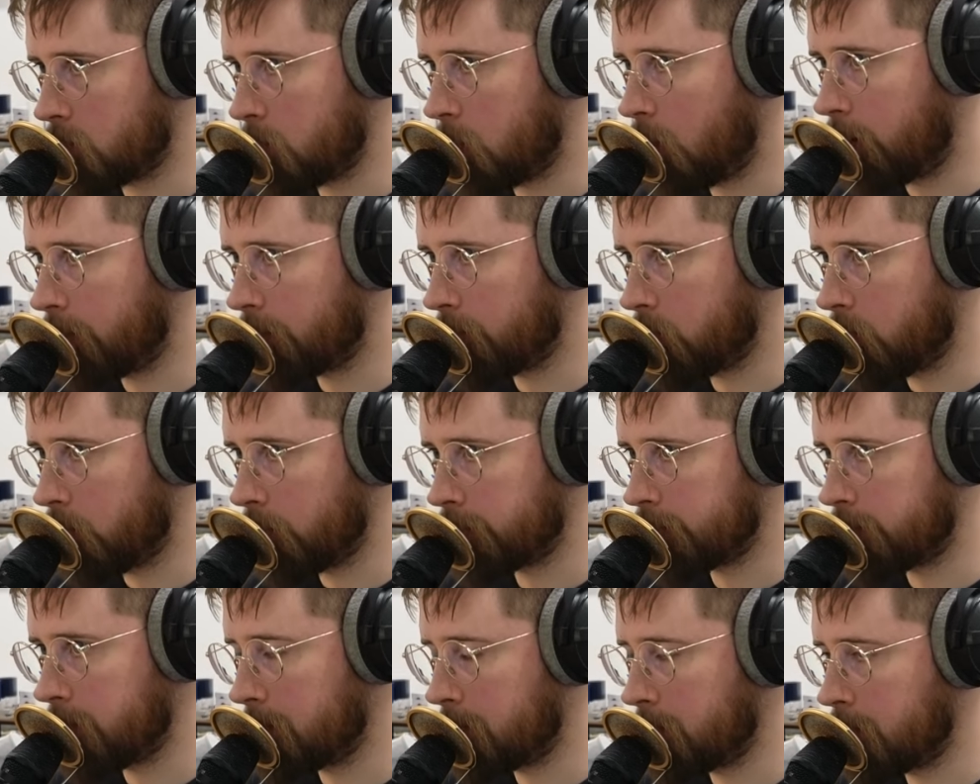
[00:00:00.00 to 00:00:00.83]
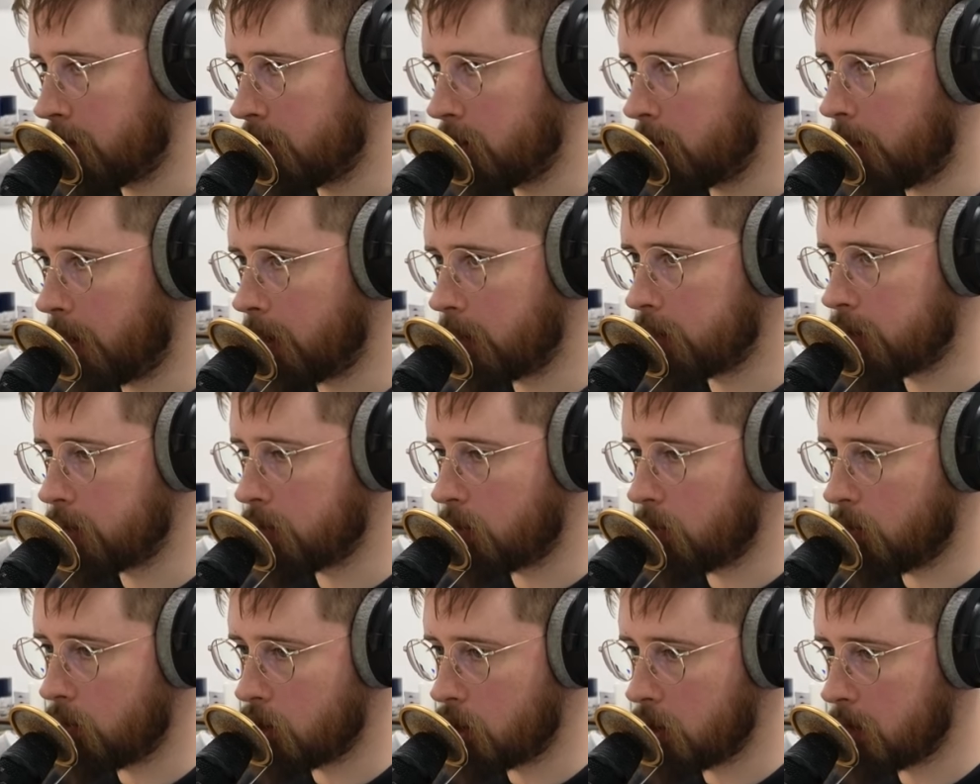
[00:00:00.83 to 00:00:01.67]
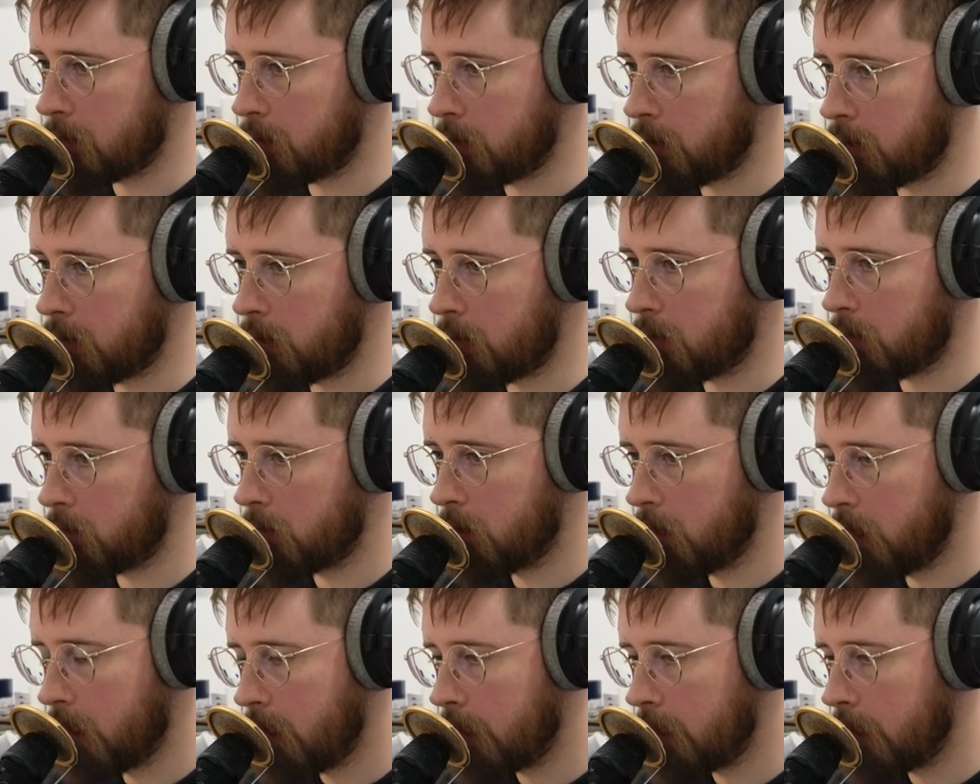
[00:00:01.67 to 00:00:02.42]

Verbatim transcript: 12 core CPU, 18 core GPU.